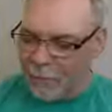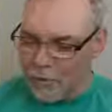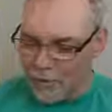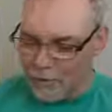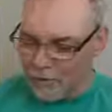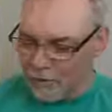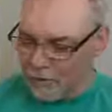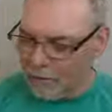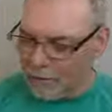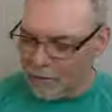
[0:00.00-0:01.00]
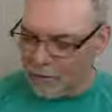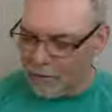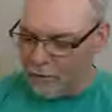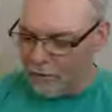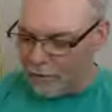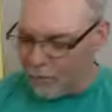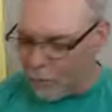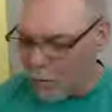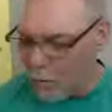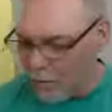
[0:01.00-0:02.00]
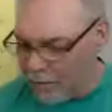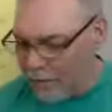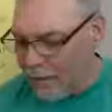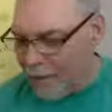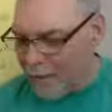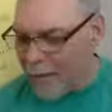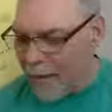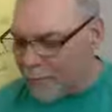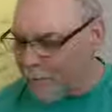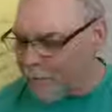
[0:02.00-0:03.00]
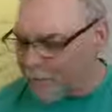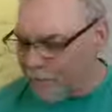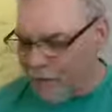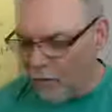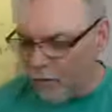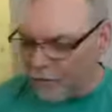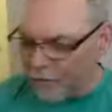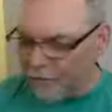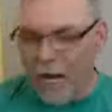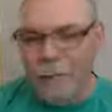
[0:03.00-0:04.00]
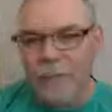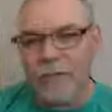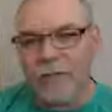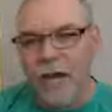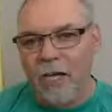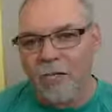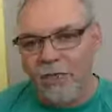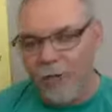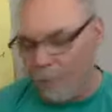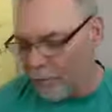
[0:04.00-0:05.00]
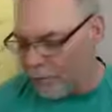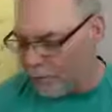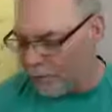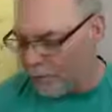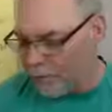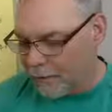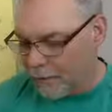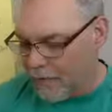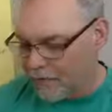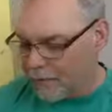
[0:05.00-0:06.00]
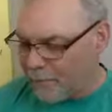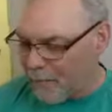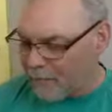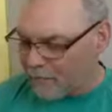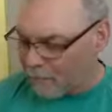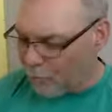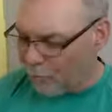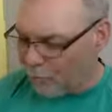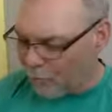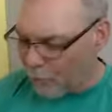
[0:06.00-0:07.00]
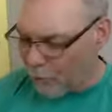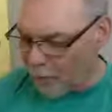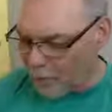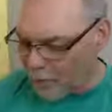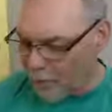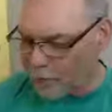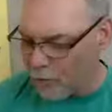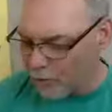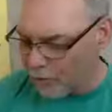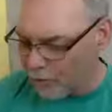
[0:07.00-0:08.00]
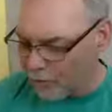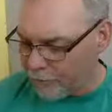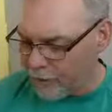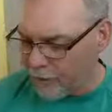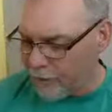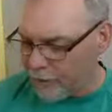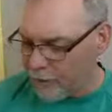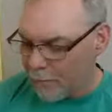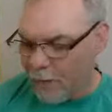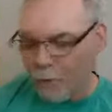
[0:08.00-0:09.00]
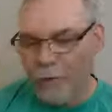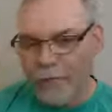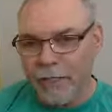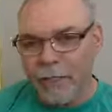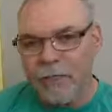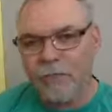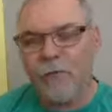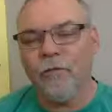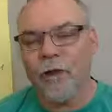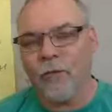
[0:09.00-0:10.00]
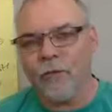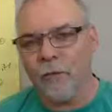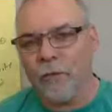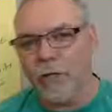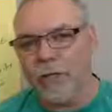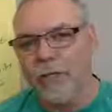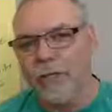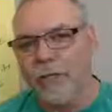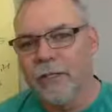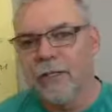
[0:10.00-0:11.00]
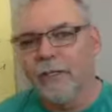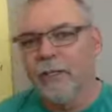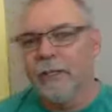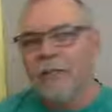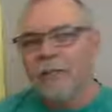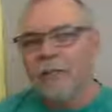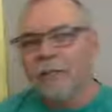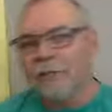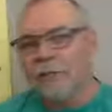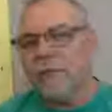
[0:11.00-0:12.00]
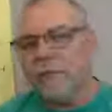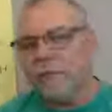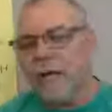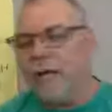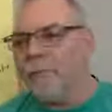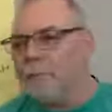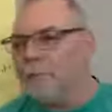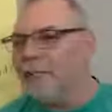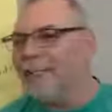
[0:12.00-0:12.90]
with a little quote here. The optimist fell from the top of the skyscraper. As he passed the fourth floor, he was overheard muttering, "So far, so good." So Tom